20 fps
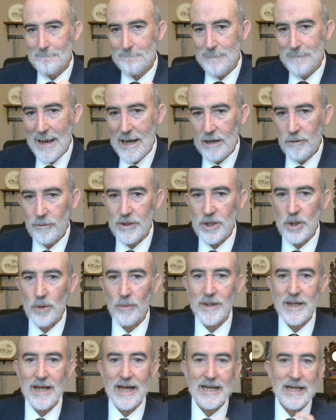Back when you
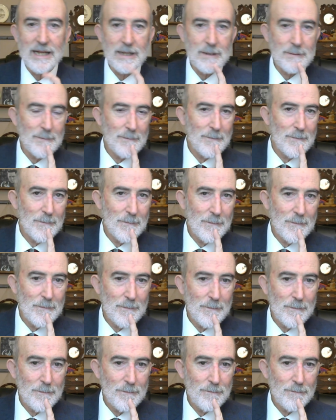were dating,
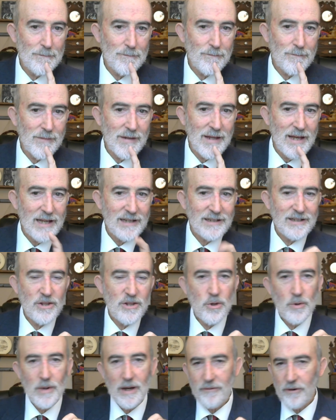did
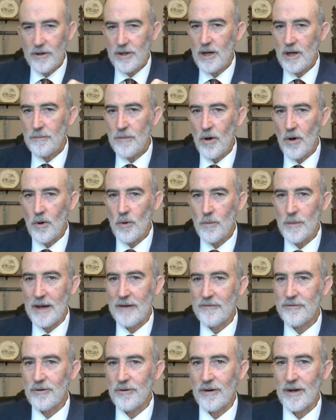you ever come home
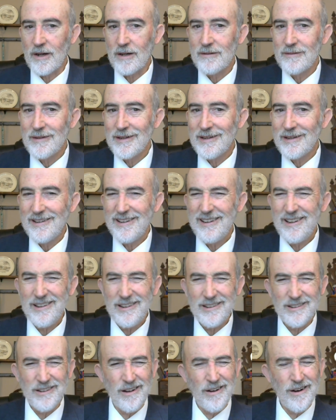after a
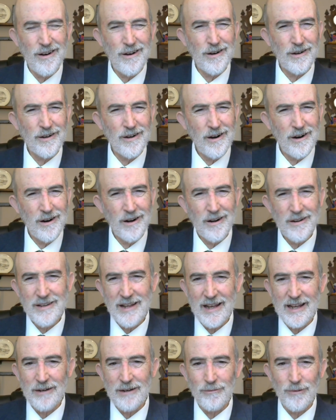long, hard
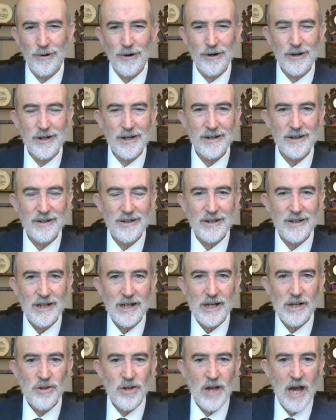day at work,
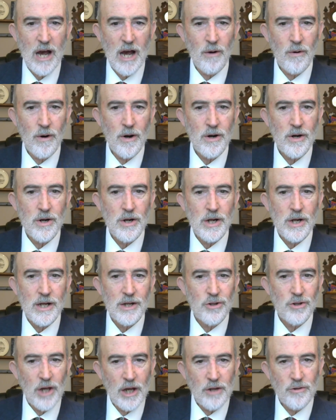shower,
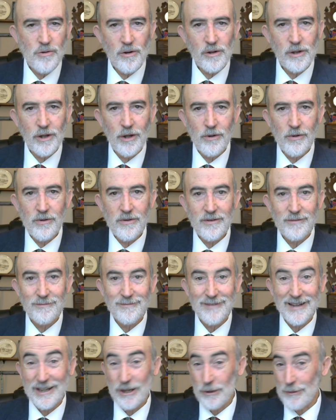change your clothes,
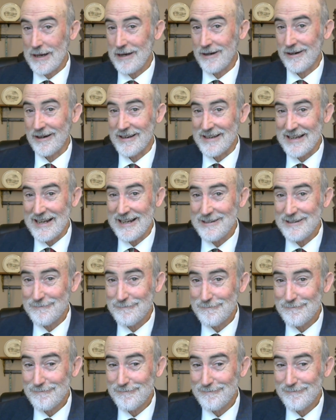and go out on a date?
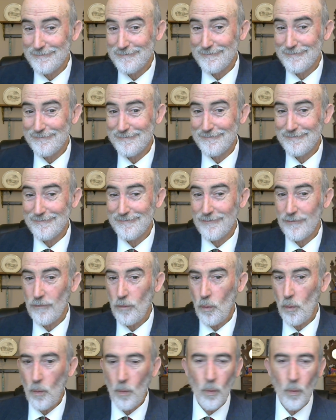
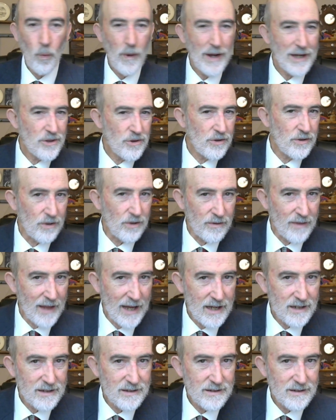Why did you do that?